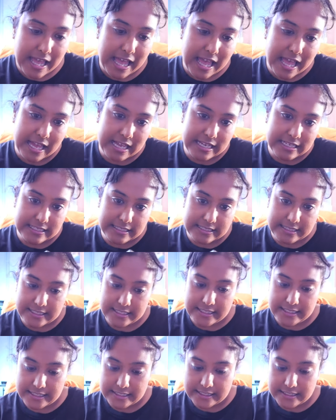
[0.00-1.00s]
And
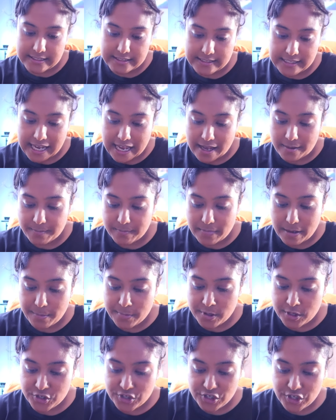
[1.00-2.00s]
yeah, I'm
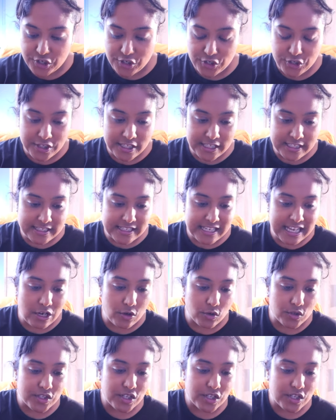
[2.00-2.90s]
going to show you these now.